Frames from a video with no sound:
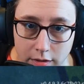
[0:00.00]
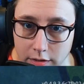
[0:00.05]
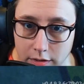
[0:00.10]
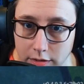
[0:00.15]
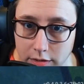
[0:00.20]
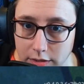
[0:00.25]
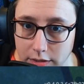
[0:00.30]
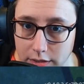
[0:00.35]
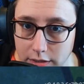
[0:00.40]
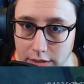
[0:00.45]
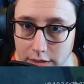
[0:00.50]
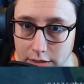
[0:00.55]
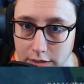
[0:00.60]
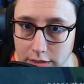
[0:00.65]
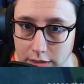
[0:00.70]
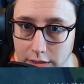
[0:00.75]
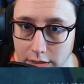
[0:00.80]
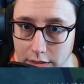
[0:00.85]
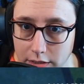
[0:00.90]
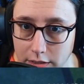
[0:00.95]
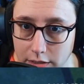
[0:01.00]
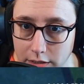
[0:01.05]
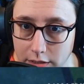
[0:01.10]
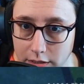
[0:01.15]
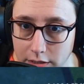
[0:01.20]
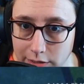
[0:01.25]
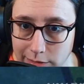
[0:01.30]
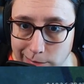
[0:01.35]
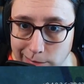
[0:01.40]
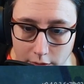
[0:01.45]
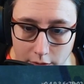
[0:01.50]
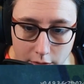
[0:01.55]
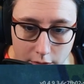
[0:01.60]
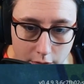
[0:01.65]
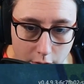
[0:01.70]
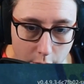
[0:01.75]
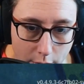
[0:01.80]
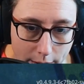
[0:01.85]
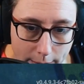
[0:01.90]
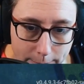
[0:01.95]
see.
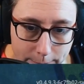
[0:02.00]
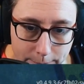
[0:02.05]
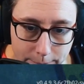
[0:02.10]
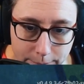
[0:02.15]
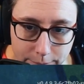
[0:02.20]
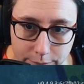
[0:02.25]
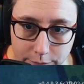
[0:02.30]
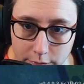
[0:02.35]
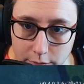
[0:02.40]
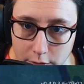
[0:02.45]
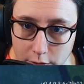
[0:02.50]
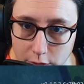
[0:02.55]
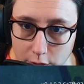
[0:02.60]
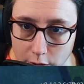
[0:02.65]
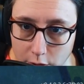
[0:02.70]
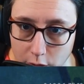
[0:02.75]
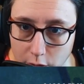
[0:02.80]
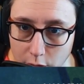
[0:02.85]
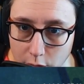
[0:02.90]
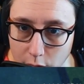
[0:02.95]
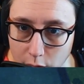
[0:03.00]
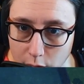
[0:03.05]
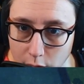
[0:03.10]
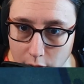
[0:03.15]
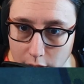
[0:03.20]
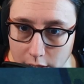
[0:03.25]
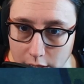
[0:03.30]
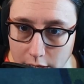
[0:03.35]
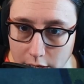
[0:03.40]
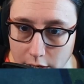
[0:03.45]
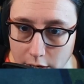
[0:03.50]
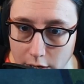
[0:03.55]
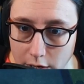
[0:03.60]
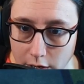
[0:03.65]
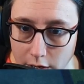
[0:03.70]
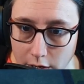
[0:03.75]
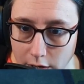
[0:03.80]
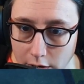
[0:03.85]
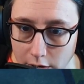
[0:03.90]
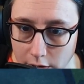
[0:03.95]
Okay, so
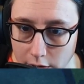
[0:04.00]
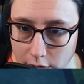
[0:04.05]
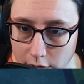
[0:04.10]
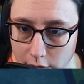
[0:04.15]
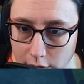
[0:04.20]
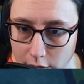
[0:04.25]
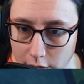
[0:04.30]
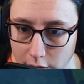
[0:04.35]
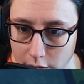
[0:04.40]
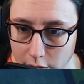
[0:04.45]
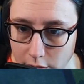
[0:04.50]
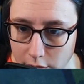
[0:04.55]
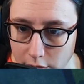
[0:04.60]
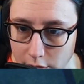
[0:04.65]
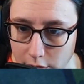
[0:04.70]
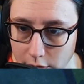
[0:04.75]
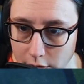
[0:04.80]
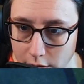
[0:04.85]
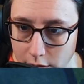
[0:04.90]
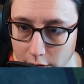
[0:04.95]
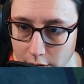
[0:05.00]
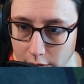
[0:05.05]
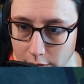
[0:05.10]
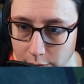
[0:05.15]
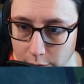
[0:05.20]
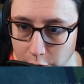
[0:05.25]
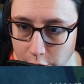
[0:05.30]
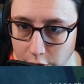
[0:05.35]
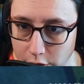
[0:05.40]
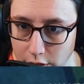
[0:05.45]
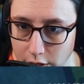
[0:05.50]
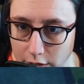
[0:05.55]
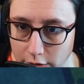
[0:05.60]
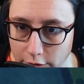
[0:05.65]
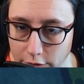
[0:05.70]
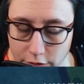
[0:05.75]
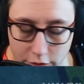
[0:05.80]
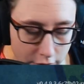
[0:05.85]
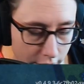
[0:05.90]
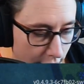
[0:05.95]
here, just gonna
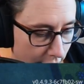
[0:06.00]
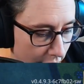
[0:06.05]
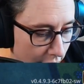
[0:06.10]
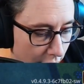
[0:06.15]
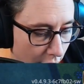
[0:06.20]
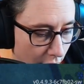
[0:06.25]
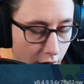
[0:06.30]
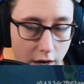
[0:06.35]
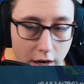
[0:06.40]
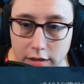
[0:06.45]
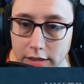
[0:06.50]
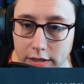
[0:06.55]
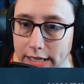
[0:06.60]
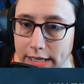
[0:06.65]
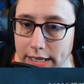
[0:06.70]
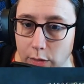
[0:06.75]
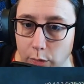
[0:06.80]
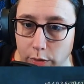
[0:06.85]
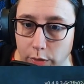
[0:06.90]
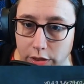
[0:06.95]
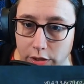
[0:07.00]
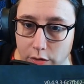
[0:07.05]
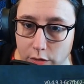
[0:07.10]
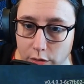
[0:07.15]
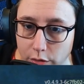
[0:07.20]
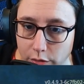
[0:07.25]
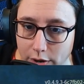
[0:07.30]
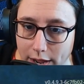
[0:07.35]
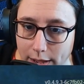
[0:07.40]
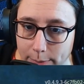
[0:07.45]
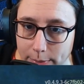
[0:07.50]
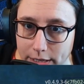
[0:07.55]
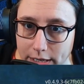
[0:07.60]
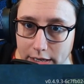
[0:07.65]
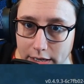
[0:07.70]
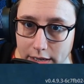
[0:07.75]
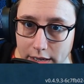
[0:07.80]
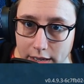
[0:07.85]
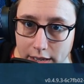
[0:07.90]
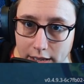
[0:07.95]
fill this all in with
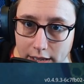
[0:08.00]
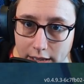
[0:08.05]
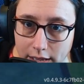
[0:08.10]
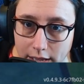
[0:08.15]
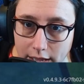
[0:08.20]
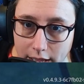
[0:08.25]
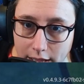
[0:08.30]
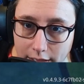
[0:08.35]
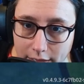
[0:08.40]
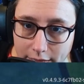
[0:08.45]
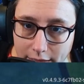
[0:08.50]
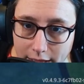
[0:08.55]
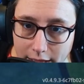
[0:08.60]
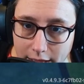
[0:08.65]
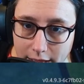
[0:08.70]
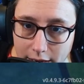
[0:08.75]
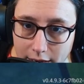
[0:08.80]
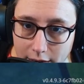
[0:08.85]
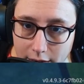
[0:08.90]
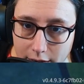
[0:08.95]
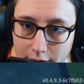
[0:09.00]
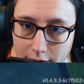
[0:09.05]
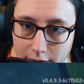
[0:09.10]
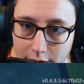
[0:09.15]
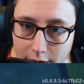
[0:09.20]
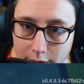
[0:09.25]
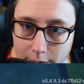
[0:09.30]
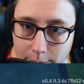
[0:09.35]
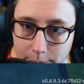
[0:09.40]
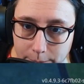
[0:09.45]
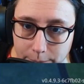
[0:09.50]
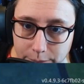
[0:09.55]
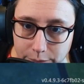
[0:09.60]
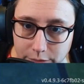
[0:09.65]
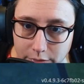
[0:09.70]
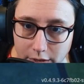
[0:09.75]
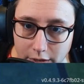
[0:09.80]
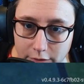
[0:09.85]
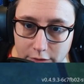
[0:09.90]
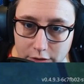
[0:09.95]
kohlrabi. And then
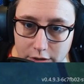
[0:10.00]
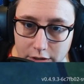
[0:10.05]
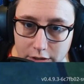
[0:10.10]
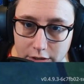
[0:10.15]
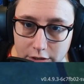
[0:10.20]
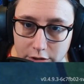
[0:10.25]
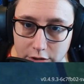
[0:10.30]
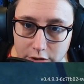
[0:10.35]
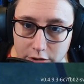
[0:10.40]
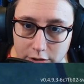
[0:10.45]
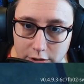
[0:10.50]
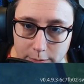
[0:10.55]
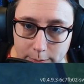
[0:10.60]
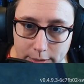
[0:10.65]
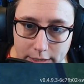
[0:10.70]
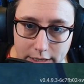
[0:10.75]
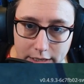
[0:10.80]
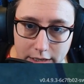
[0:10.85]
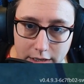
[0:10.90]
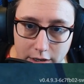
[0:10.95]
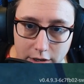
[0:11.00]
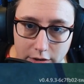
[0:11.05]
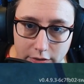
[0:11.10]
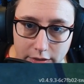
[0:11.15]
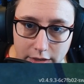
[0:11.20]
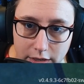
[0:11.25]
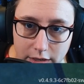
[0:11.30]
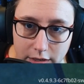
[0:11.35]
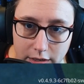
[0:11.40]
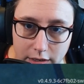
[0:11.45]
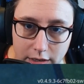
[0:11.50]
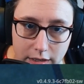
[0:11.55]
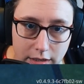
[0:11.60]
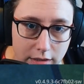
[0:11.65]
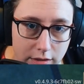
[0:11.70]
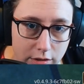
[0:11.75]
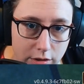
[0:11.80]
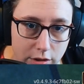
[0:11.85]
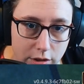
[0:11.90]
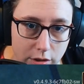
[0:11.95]
I feel like there's a little bit here that can get
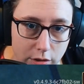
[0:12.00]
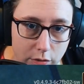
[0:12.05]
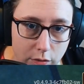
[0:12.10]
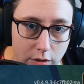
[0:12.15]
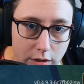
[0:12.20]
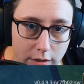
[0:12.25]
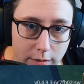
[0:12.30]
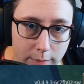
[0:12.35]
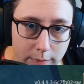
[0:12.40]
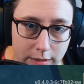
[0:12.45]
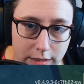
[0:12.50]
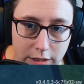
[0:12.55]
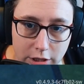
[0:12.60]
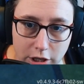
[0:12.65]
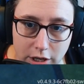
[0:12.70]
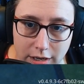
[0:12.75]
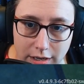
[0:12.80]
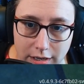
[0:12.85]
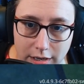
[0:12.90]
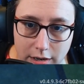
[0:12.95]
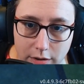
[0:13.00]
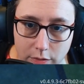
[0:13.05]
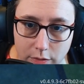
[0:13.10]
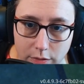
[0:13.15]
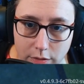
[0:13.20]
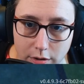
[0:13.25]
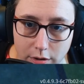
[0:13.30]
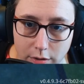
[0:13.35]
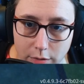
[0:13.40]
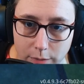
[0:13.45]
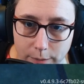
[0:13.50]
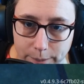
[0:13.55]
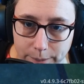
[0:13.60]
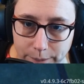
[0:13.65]
done too. You check it out. Oh,